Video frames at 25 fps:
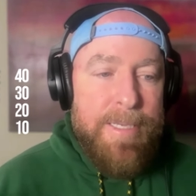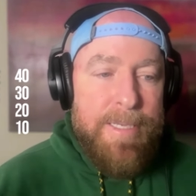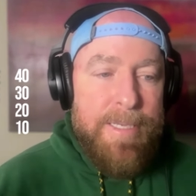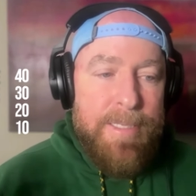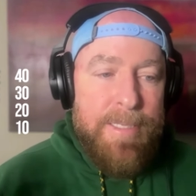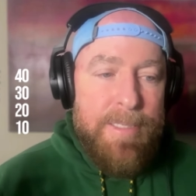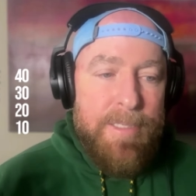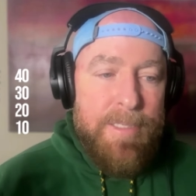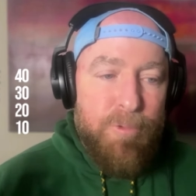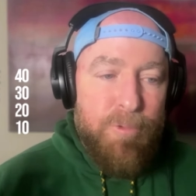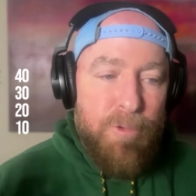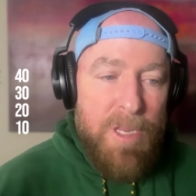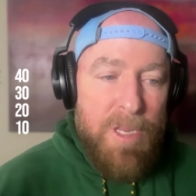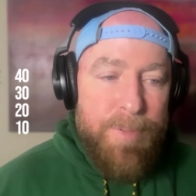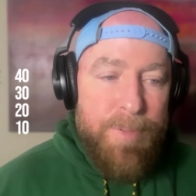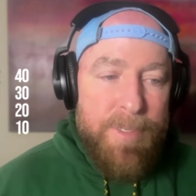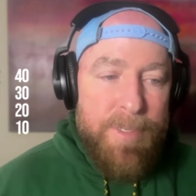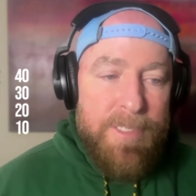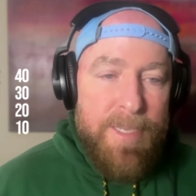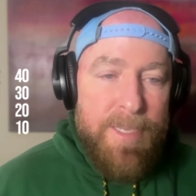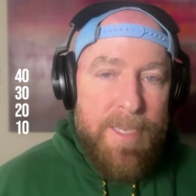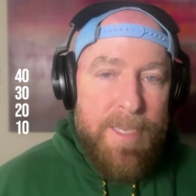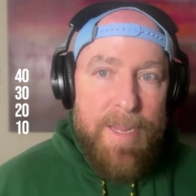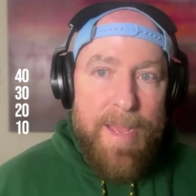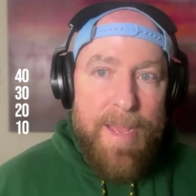
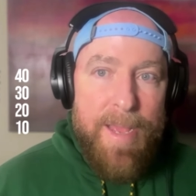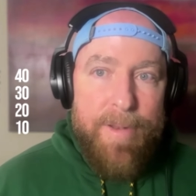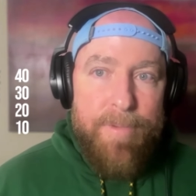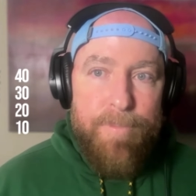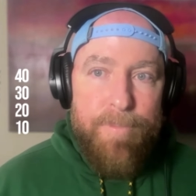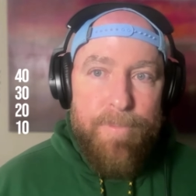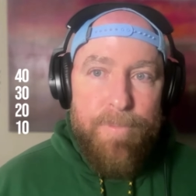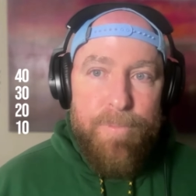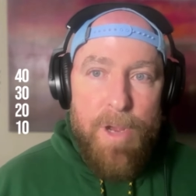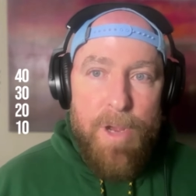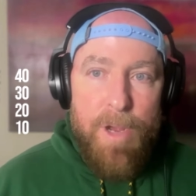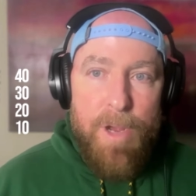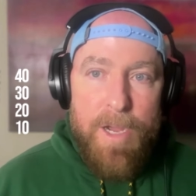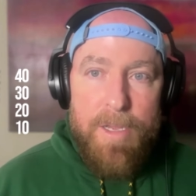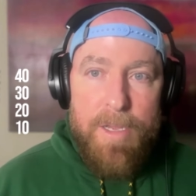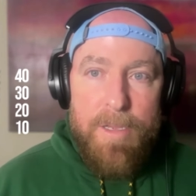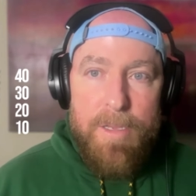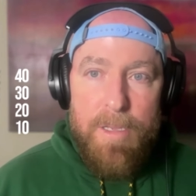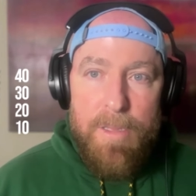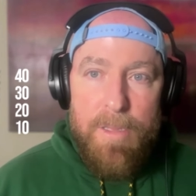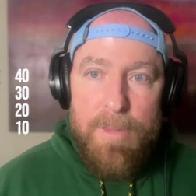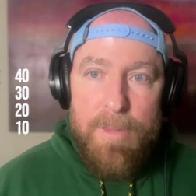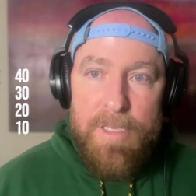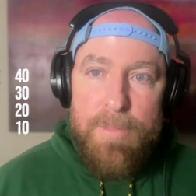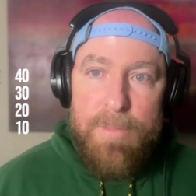20% at ruck,
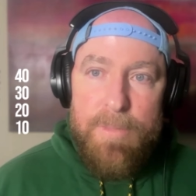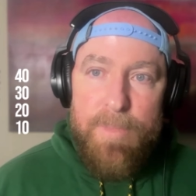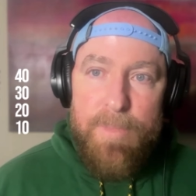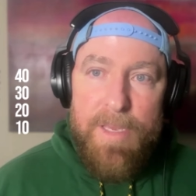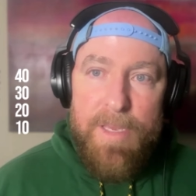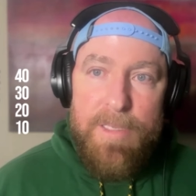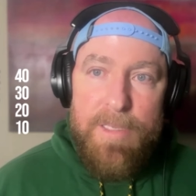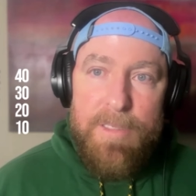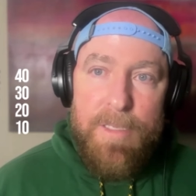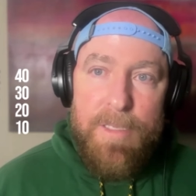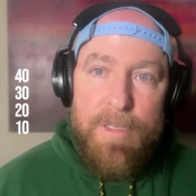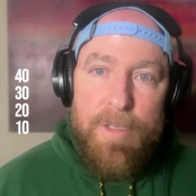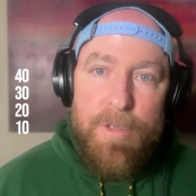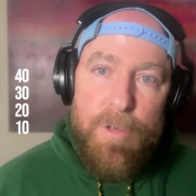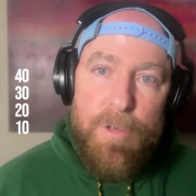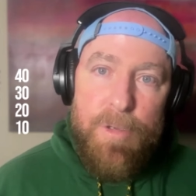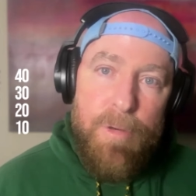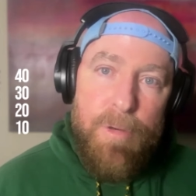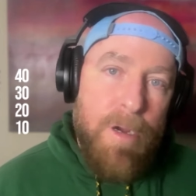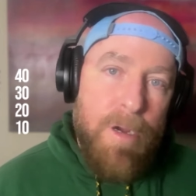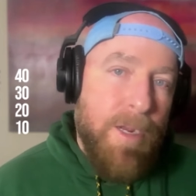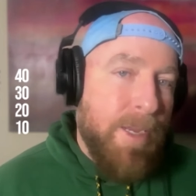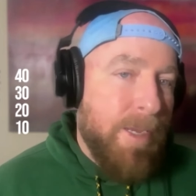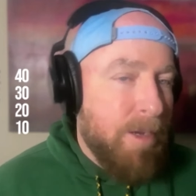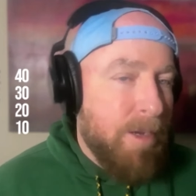and this means that you
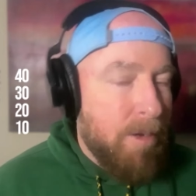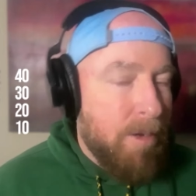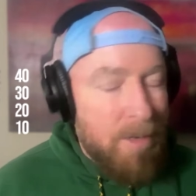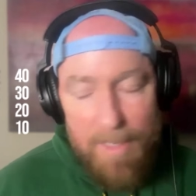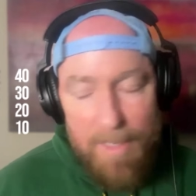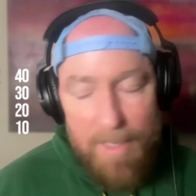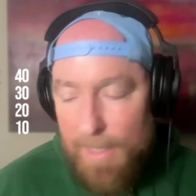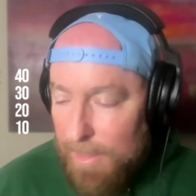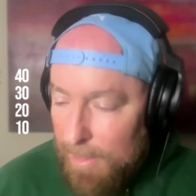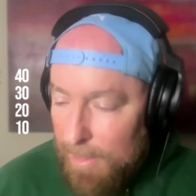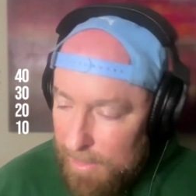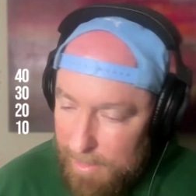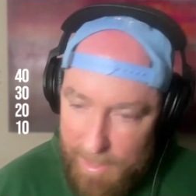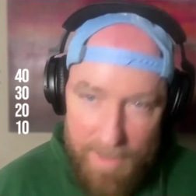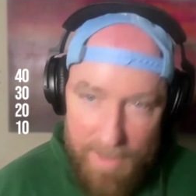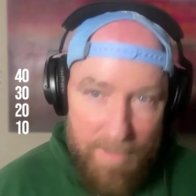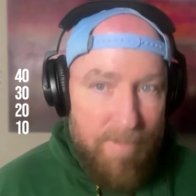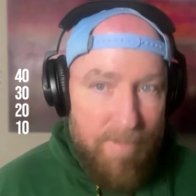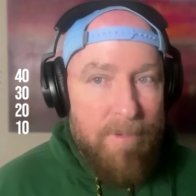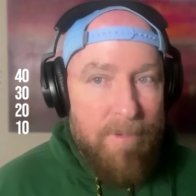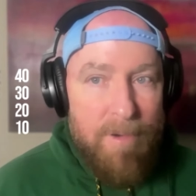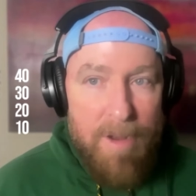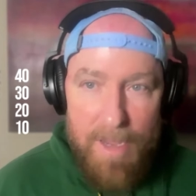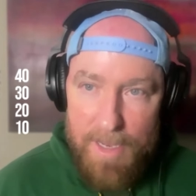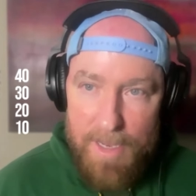are going to clean
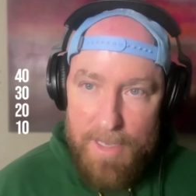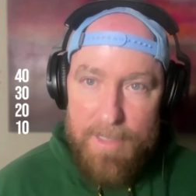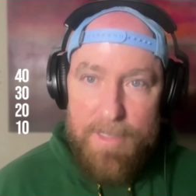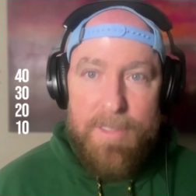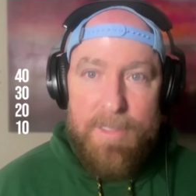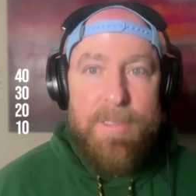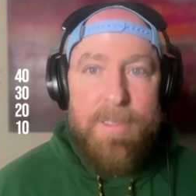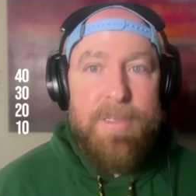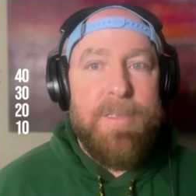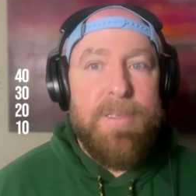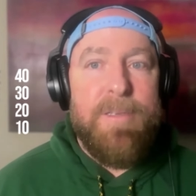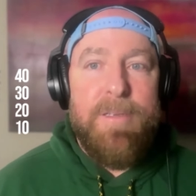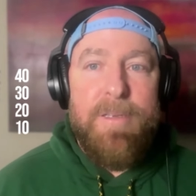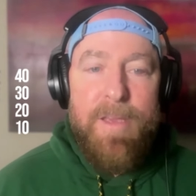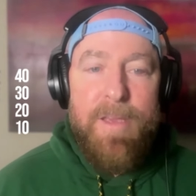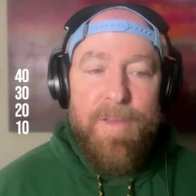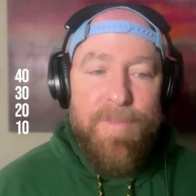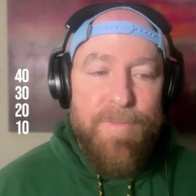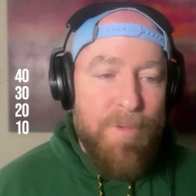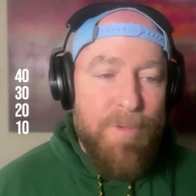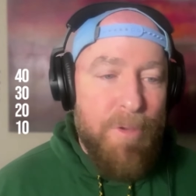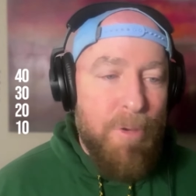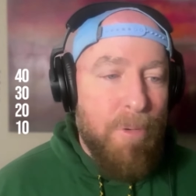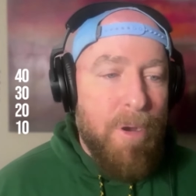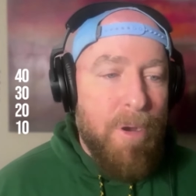rucks. If
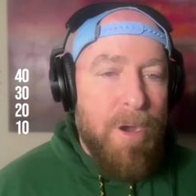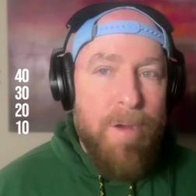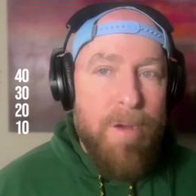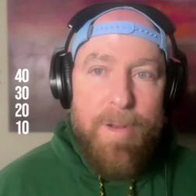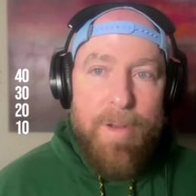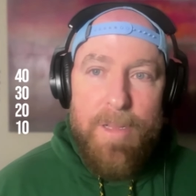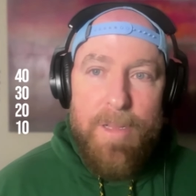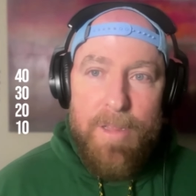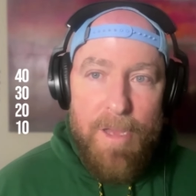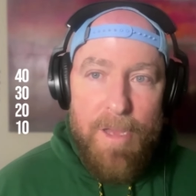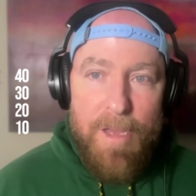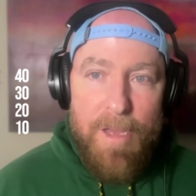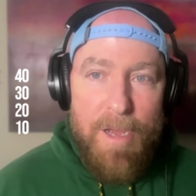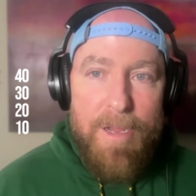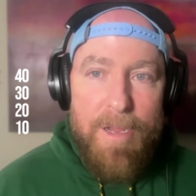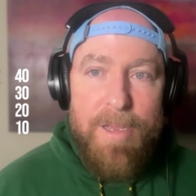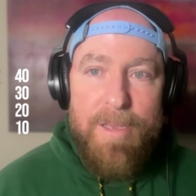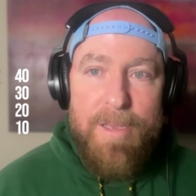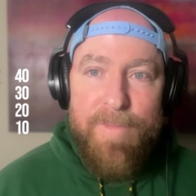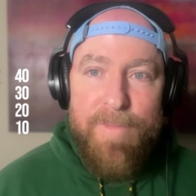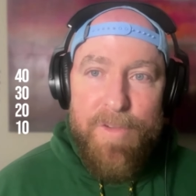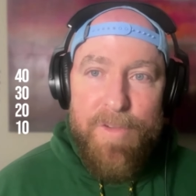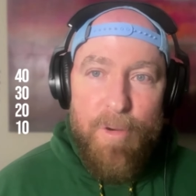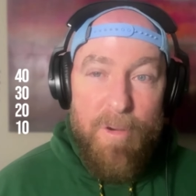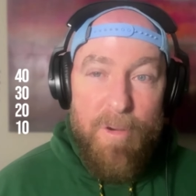you are a lock,
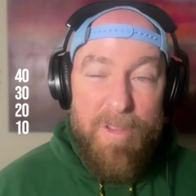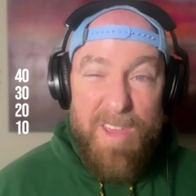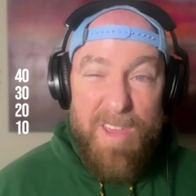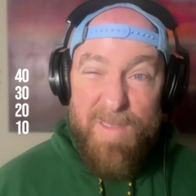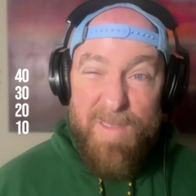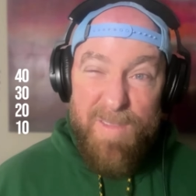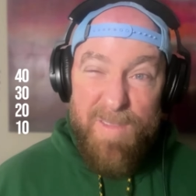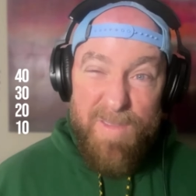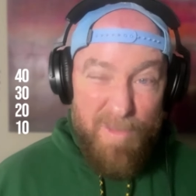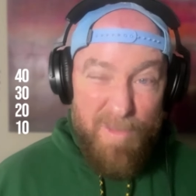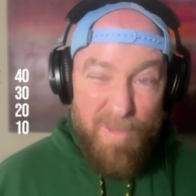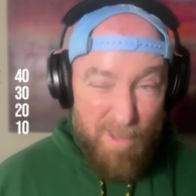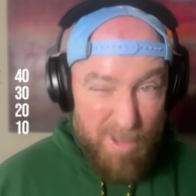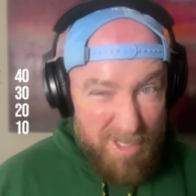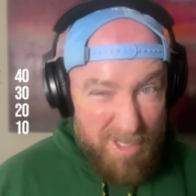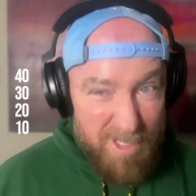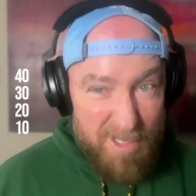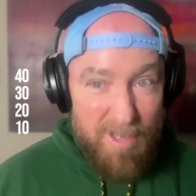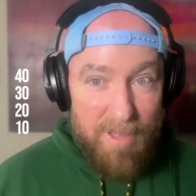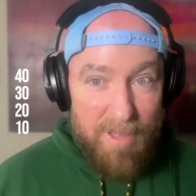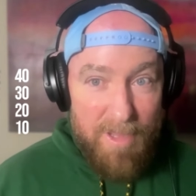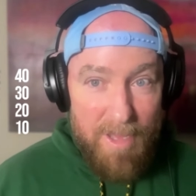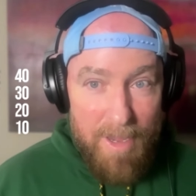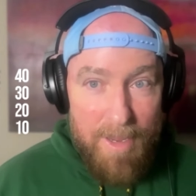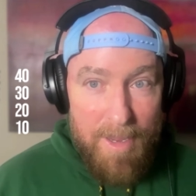if you are the enforcer
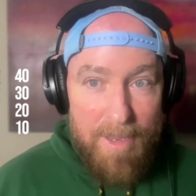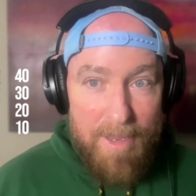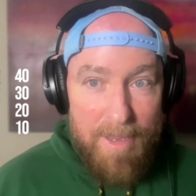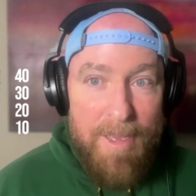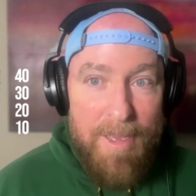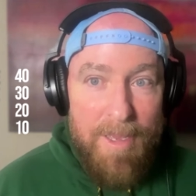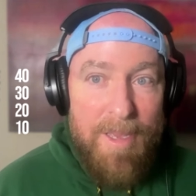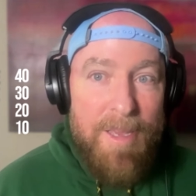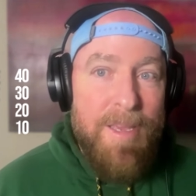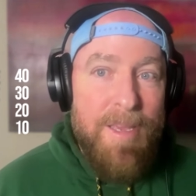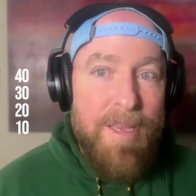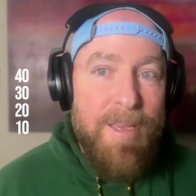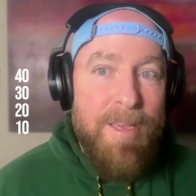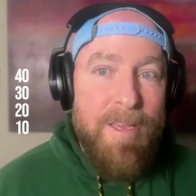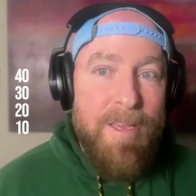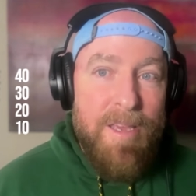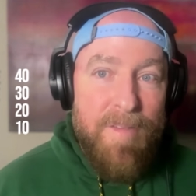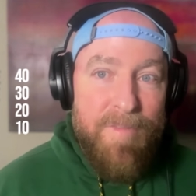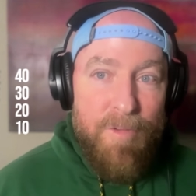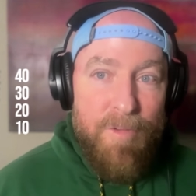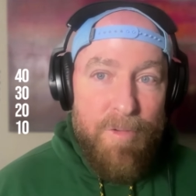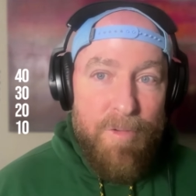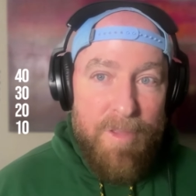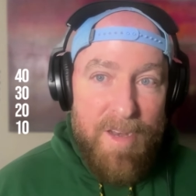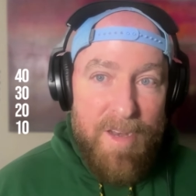lock, if
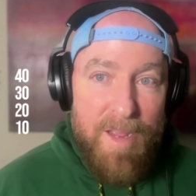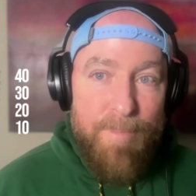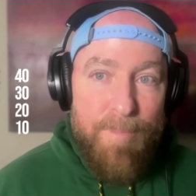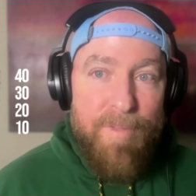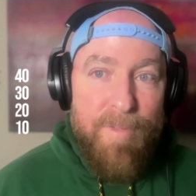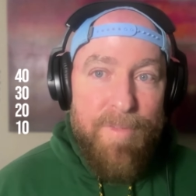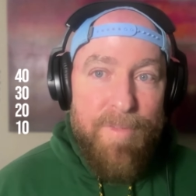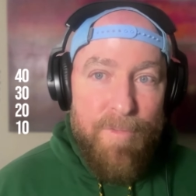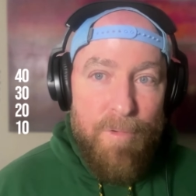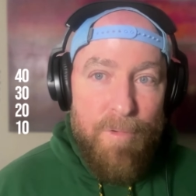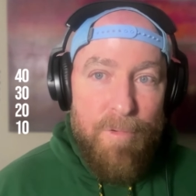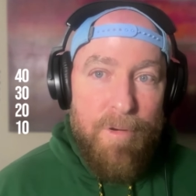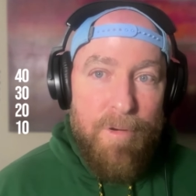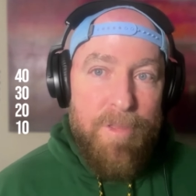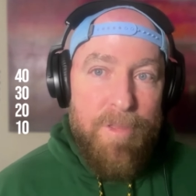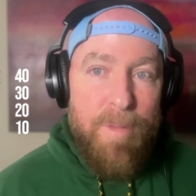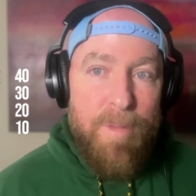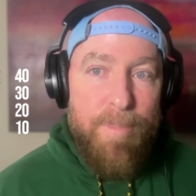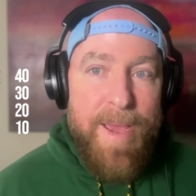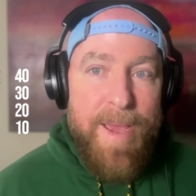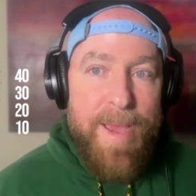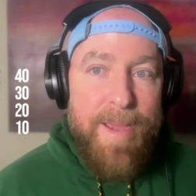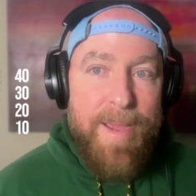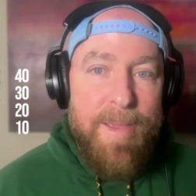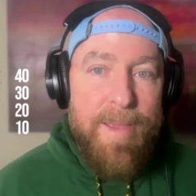you're the number 4 on the
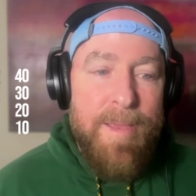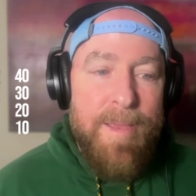back,